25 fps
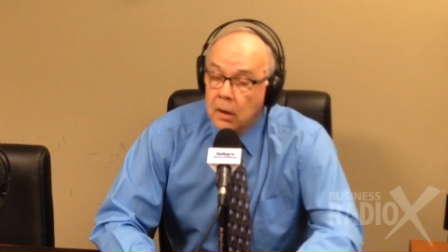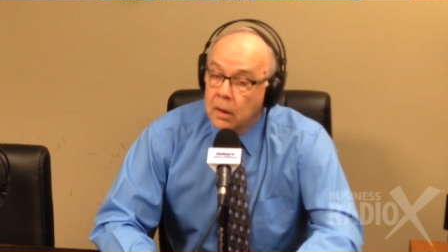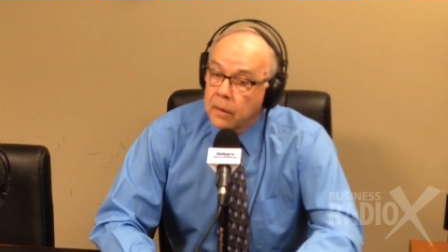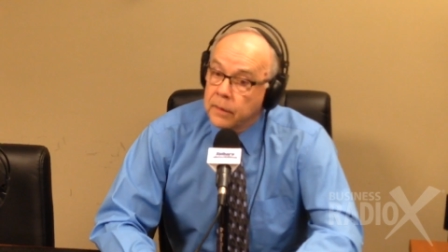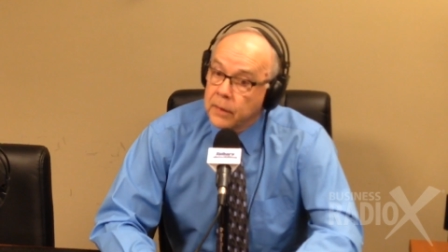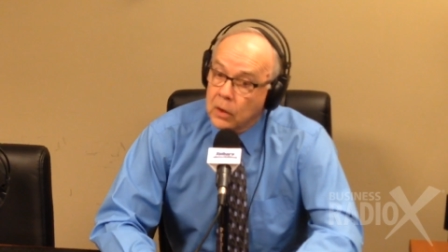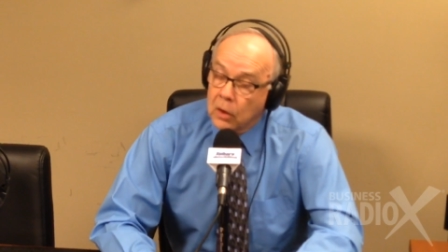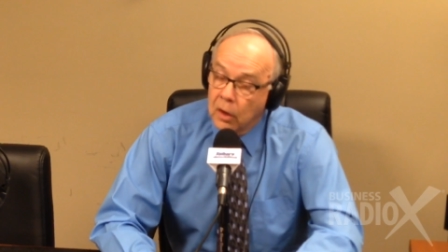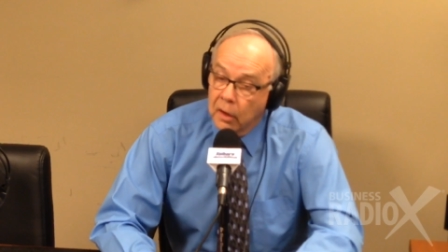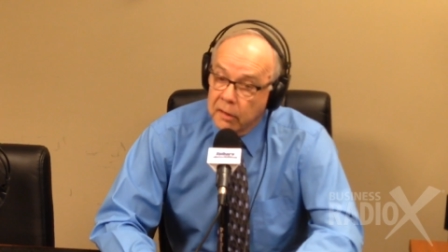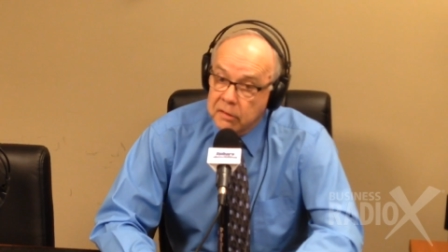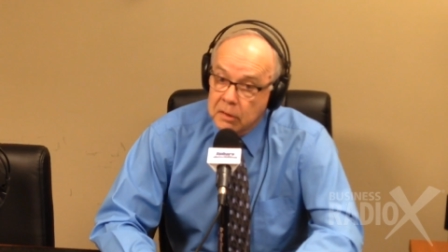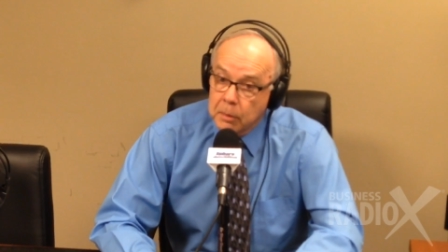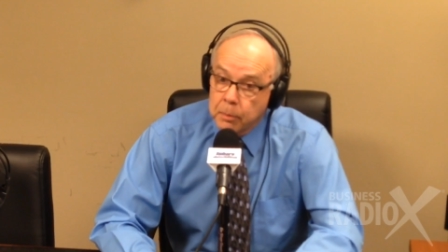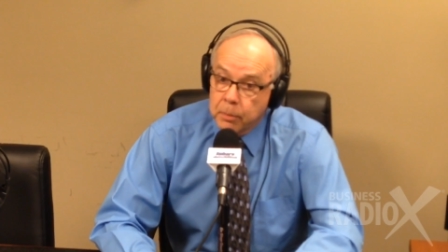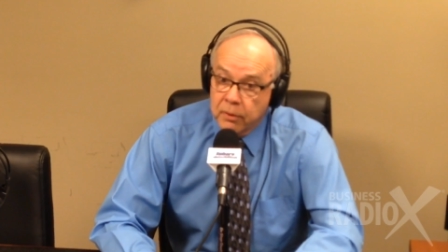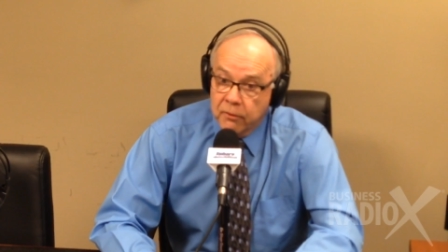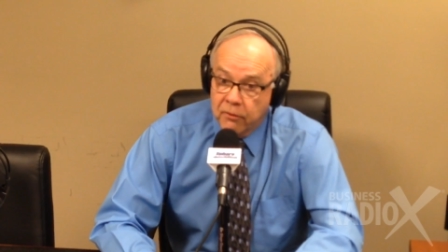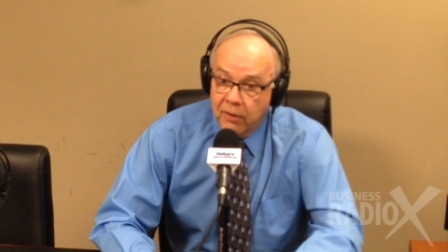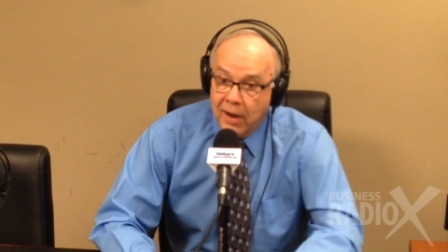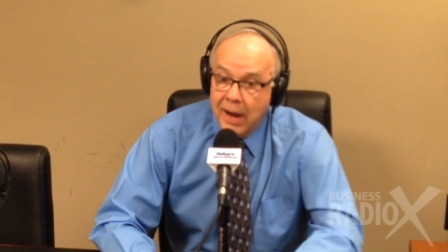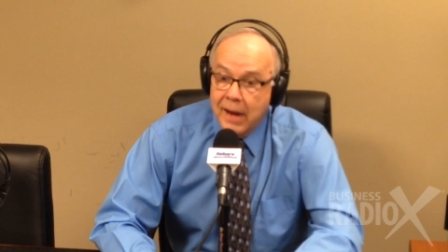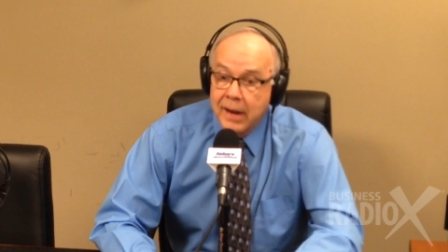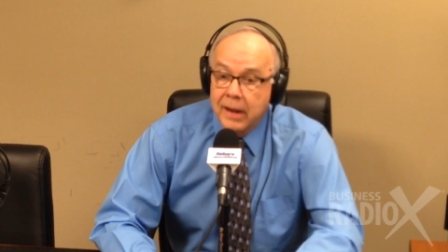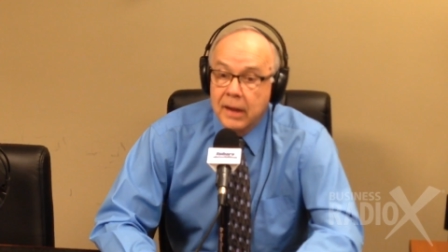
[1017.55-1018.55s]
They're also
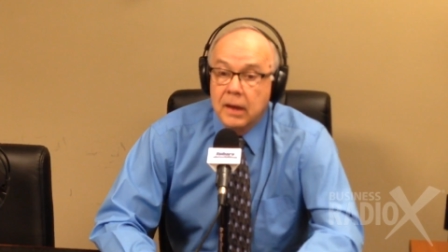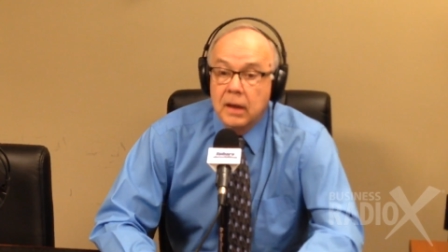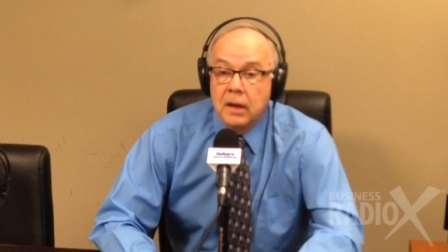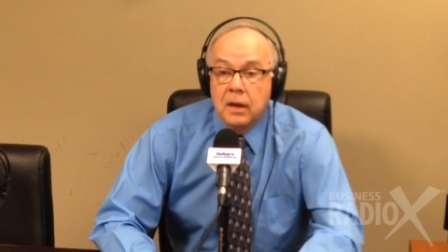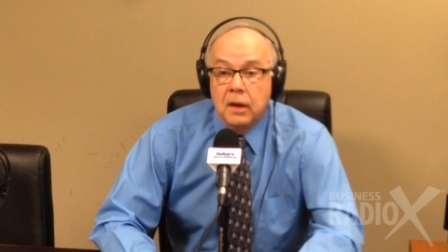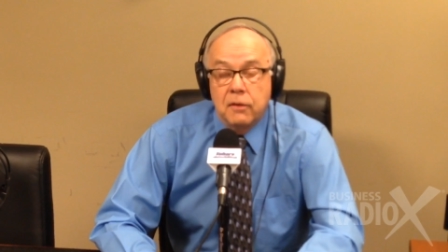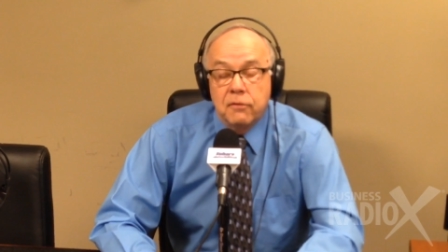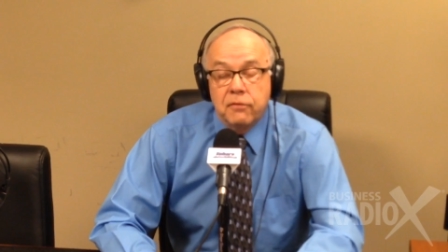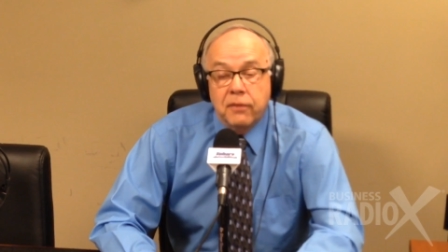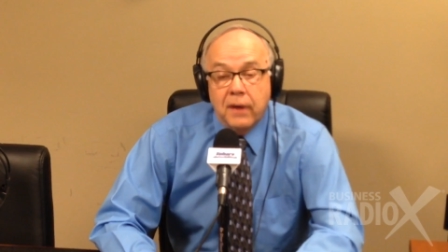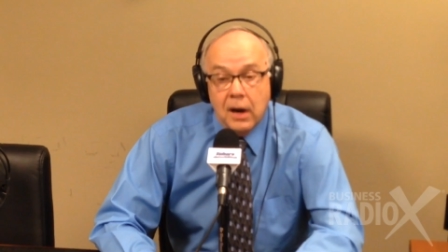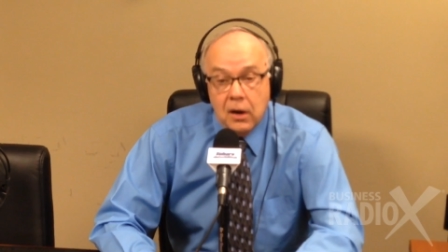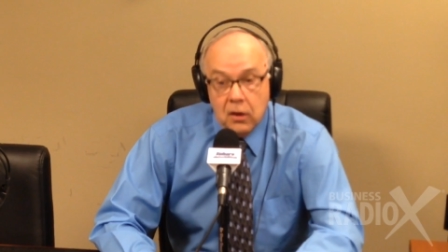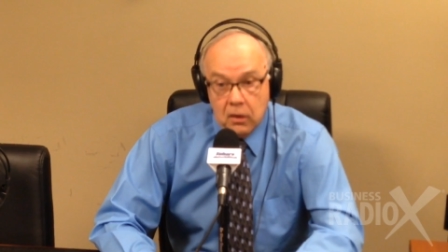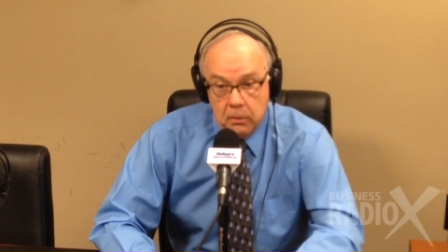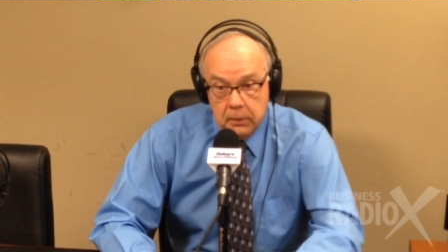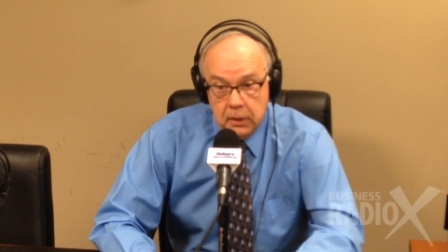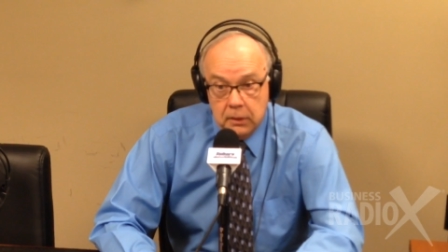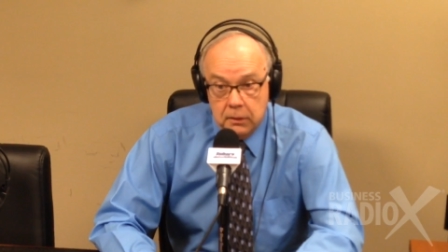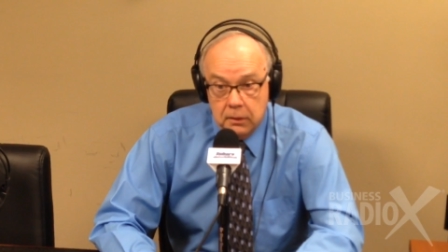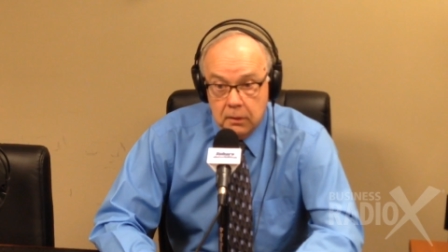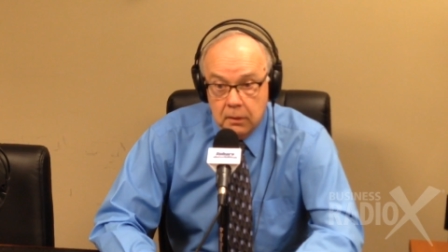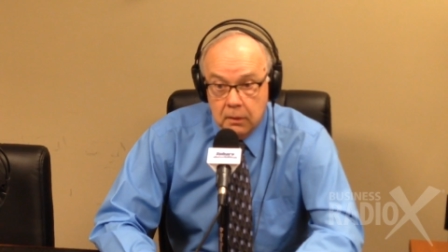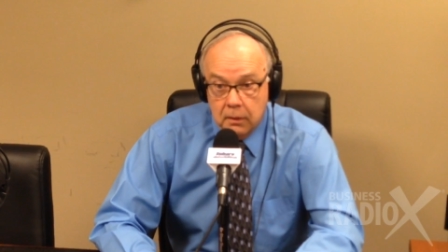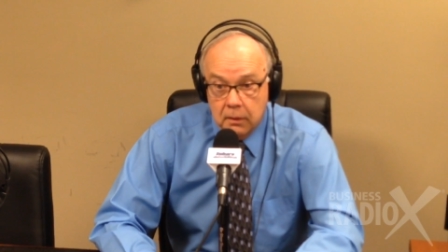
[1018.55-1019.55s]
providing an
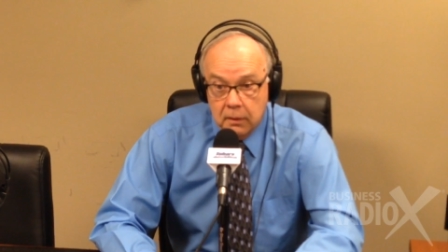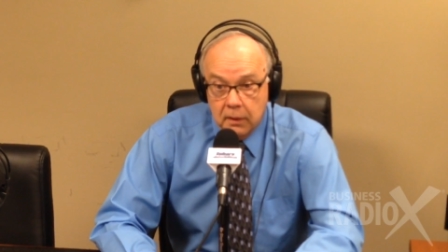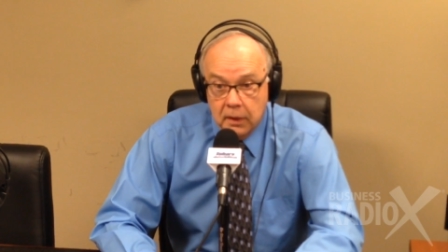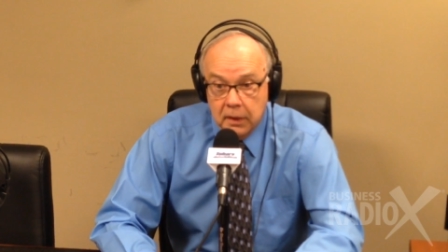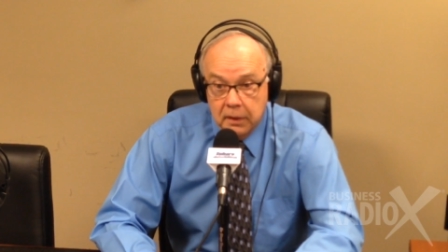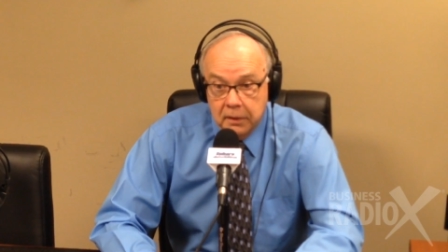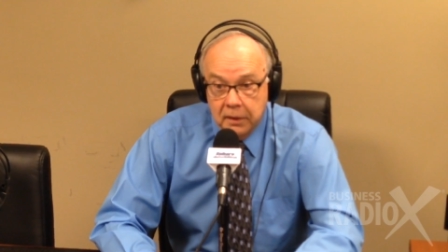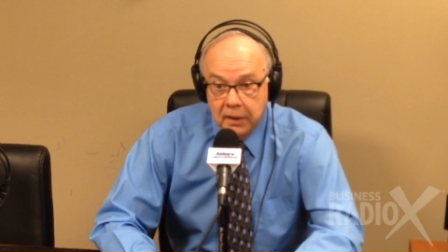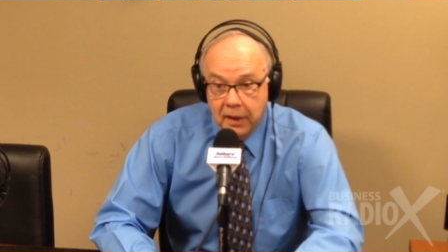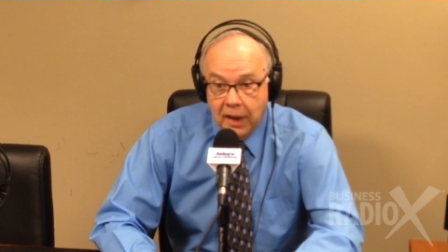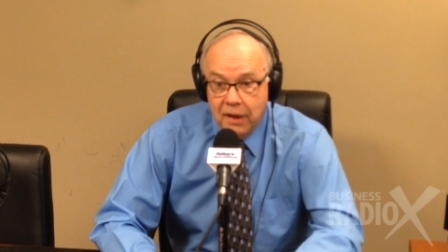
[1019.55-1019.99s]
environment, right?